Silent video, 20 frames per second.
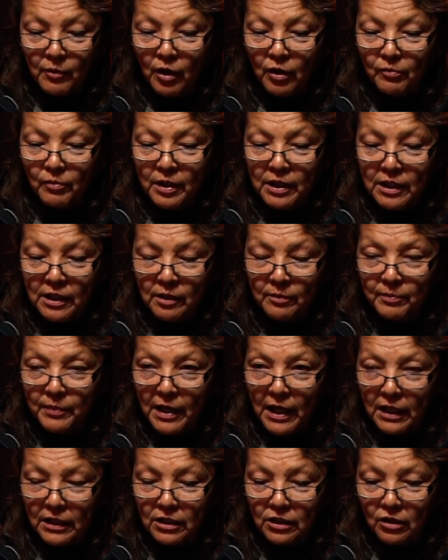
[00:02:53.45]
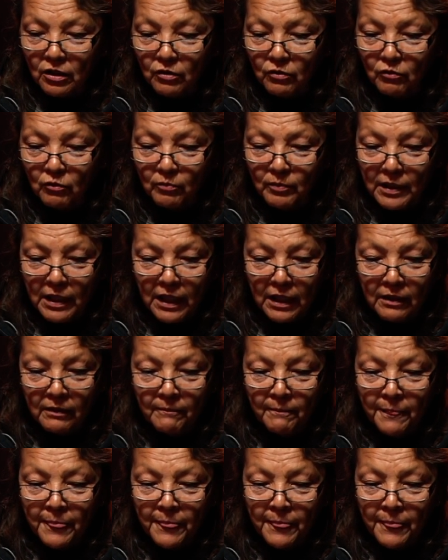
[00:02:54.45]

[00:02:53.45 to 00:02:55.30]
already impacting our homeland.